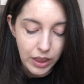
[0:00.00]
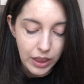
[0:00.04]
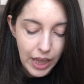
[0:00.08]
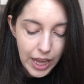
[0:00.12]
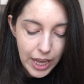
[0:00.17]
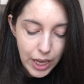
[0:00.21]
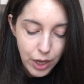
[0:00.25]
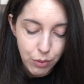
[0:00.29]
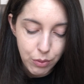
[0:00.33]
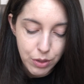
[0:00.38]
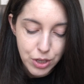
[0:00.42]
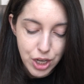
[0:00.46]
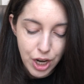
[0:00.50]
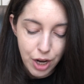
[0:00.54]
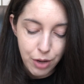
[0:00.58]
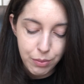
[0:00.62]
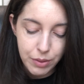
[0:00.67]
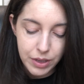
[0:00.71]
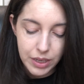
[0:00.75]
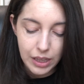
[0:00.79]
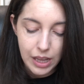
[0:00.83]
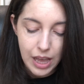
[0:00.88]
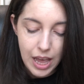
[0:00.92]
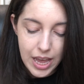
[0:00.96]
language I
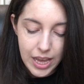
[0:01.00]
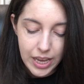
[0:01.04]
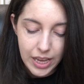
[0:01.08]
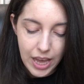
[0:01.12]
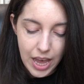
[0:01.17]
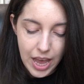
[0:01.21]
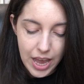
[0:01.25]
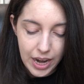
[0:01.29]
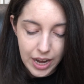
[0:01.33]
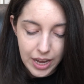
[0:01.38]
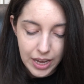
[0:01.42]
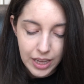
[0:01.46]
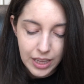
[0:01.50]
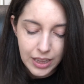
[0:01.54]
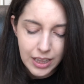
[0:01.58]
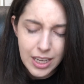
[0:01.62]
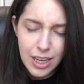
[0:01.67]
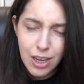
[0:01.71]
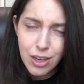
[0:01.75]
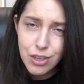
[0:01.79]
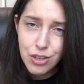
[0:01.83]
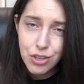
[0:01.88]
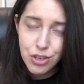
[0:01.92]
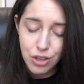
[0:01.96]
would like, and I
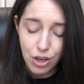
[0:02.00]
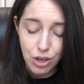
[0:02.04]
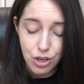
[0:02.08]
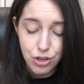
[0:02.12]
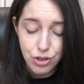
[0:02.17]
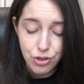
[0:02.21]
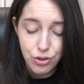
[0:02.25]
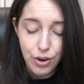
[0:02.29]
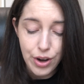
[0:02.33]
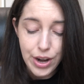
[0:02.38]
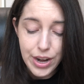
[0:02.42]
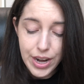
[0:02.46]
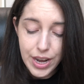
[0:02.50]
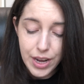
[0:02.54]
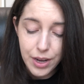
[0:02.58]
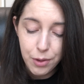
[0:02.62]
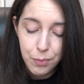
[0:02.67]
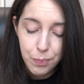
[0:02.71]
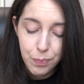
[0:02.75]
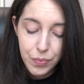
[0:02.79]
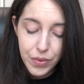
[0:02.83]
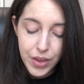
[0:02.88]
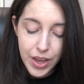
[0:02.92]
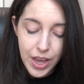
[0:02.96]
click on start
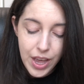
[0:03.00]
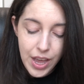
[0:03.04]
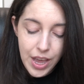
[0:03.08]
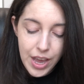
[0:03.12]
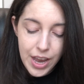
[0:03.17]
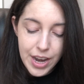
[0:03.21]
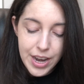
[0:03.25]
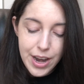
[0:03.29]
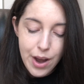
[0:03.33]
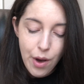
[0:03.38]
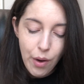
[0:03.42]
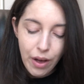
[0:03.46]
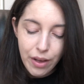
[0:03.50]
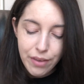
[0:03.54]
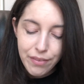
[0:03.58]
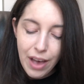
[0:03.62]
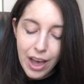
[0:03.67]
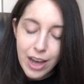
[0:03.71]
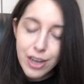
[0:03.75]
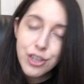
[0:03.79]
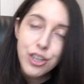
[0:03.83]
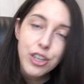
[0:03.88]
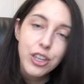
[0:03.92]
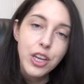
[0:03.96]
training. Now
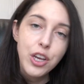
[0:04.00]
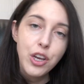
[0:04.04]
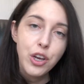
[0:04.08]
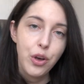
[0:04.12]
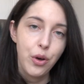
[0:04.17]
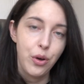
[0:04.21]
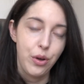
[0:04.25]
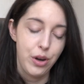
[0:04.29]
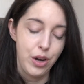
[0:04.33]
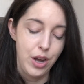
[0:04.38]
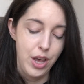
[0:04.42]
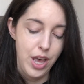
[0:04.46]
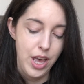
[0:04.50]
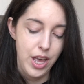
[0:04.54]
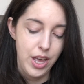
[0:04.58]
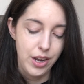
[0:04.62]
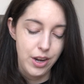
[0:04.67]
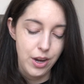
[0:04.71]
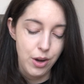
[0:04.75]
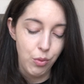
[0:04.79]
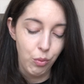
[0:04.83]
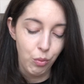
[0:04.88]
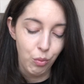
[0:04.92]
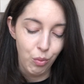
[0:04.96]
I've actually gone
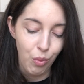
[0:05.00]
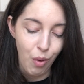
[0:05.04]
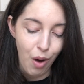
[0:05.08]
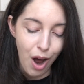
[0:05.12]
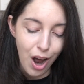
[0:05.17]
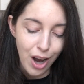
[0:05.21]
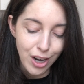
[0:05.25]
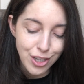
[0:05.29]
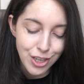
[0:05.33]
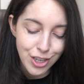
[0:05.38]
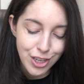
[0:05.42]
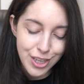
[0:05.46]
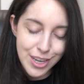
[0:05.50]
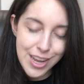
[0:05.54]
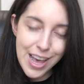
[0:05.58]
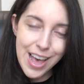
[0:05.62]
ahead and watched